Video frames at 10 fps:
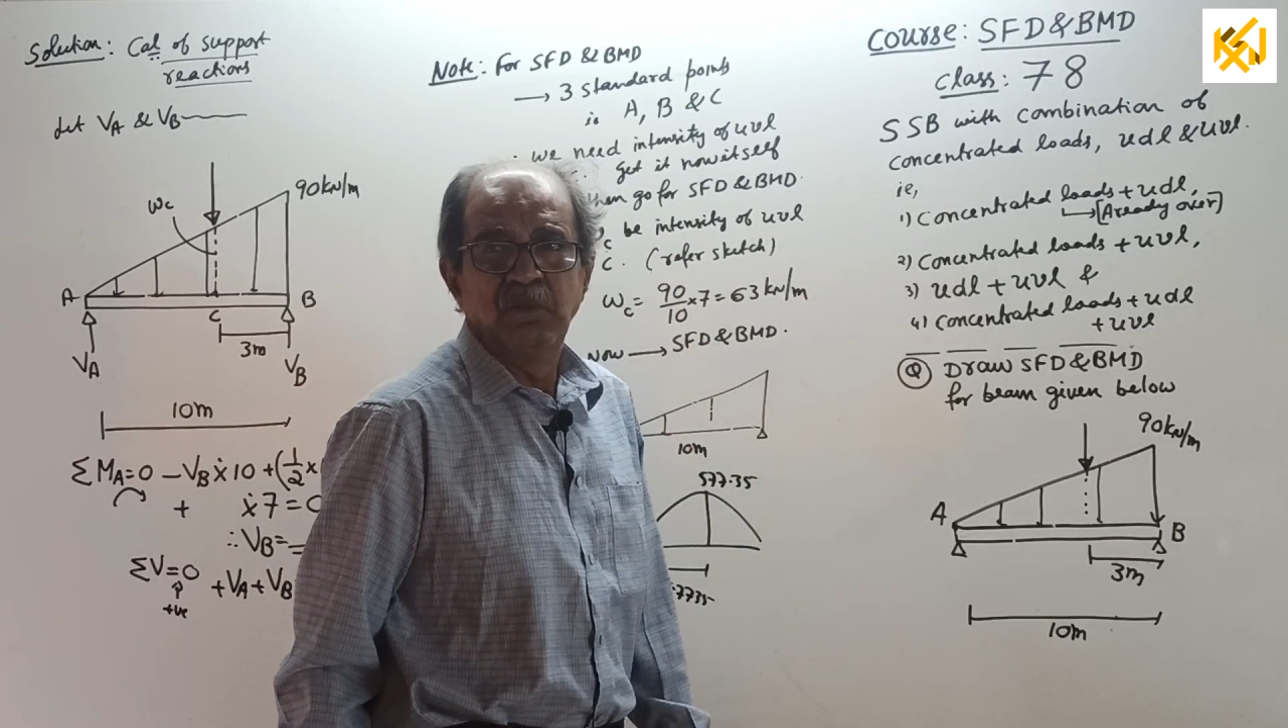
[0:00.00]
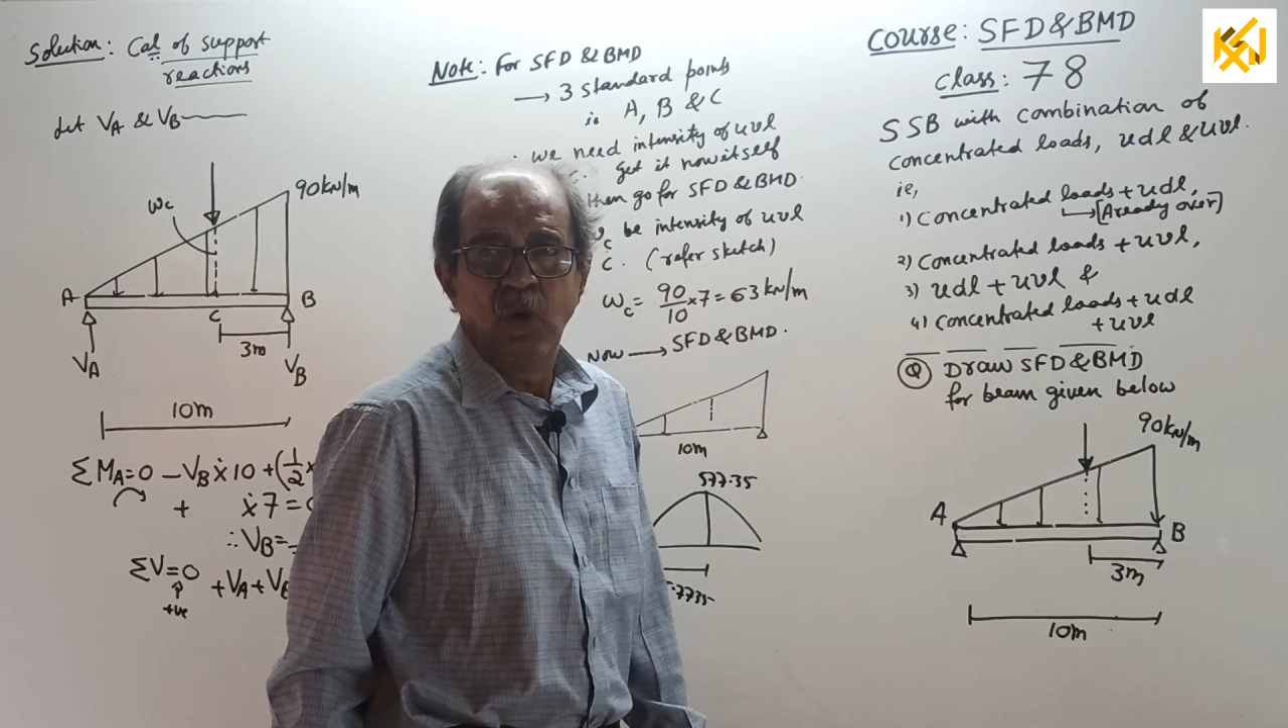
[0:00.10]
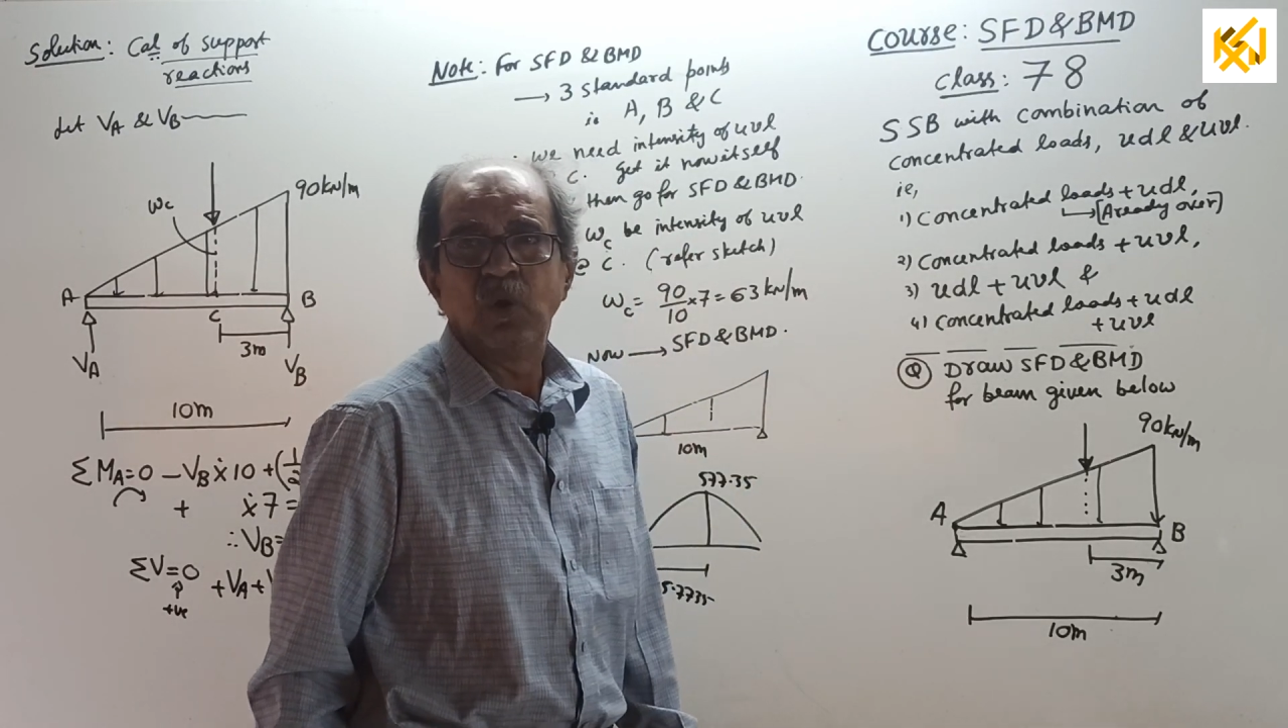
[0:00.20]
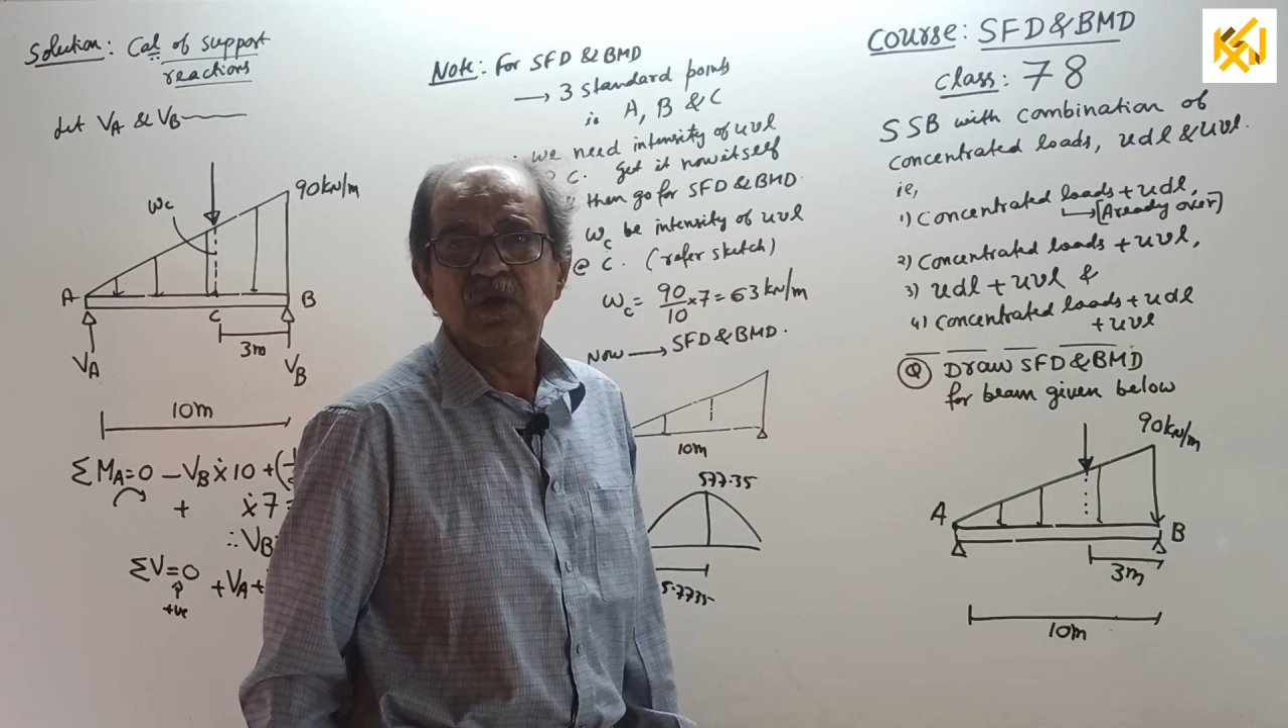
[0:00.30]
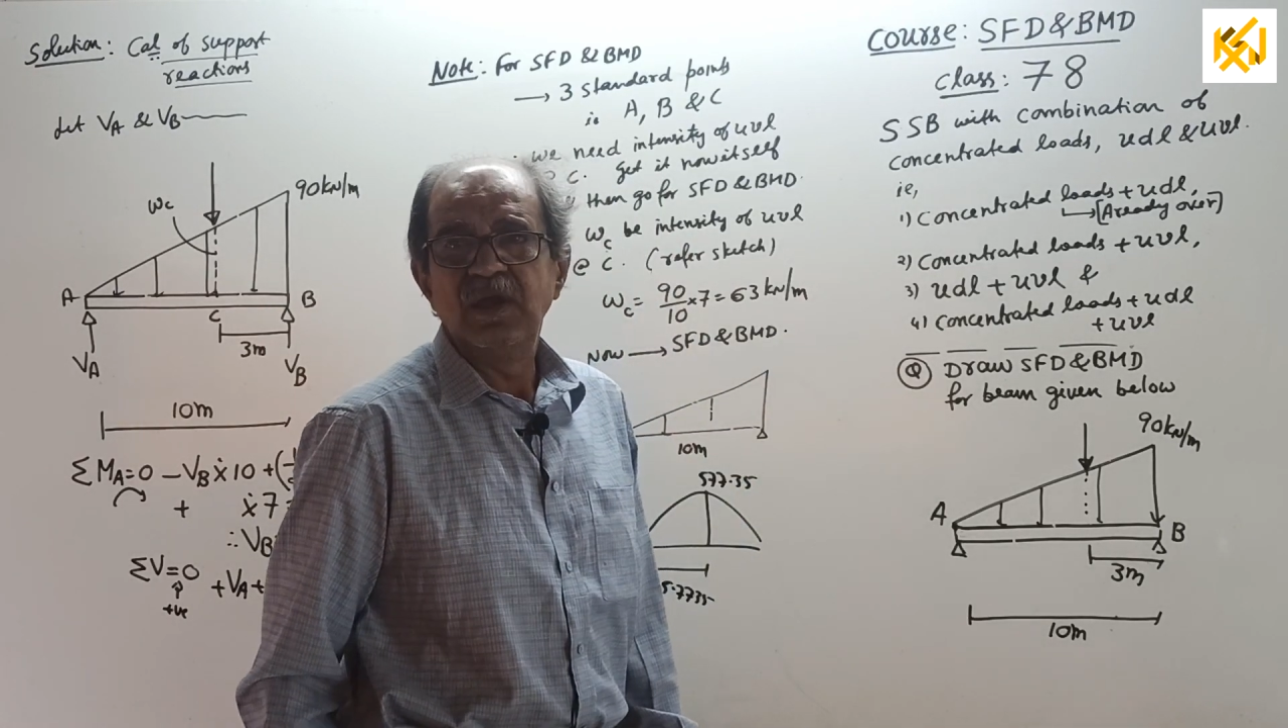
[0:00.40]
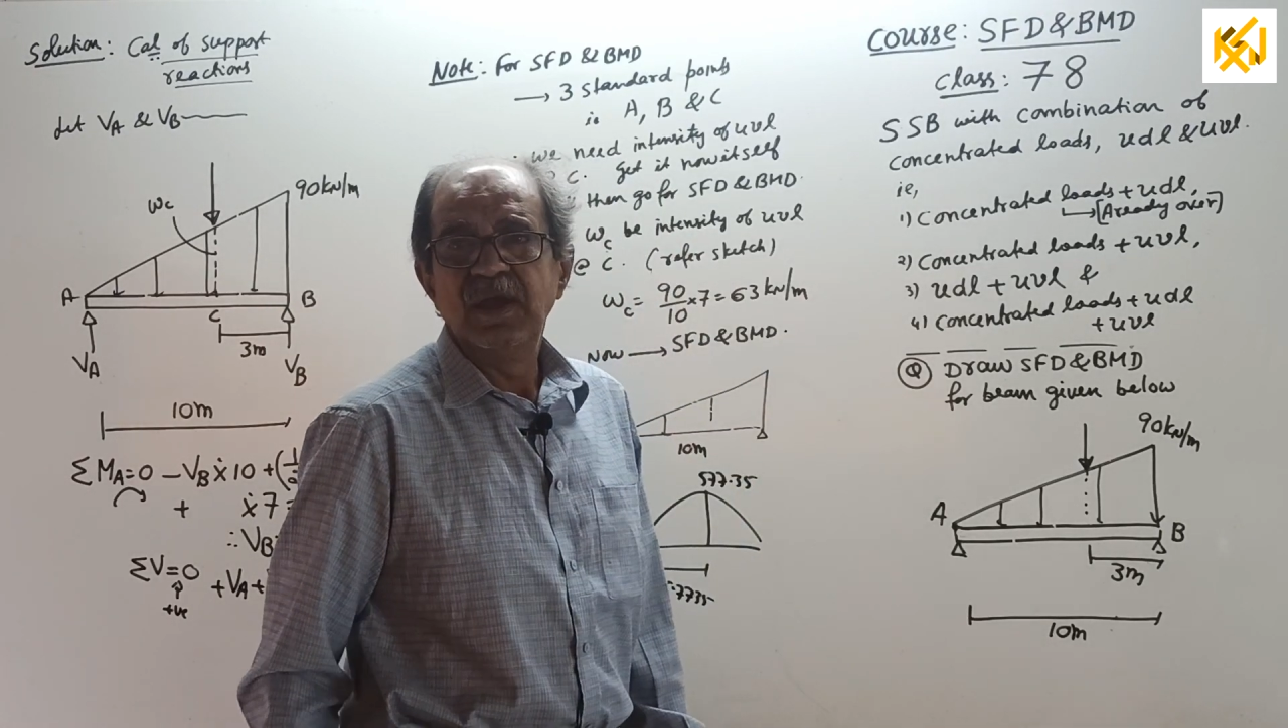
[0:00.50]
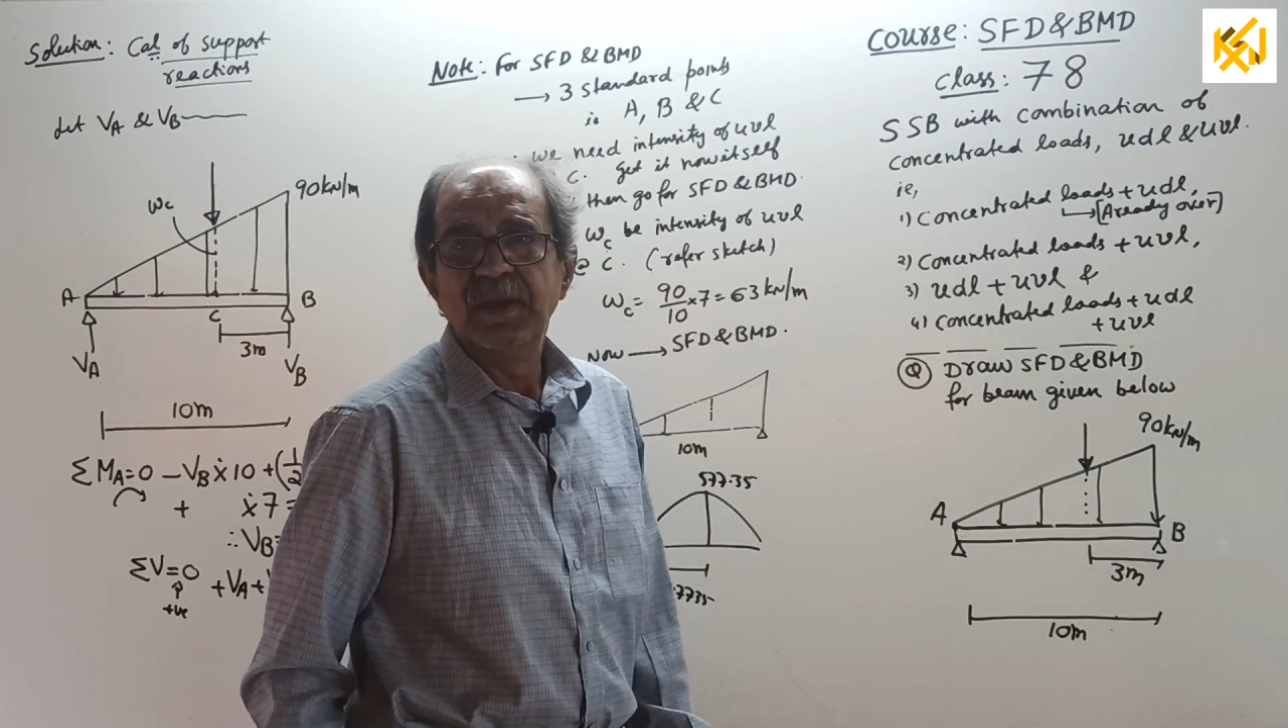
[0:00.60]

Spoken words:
more.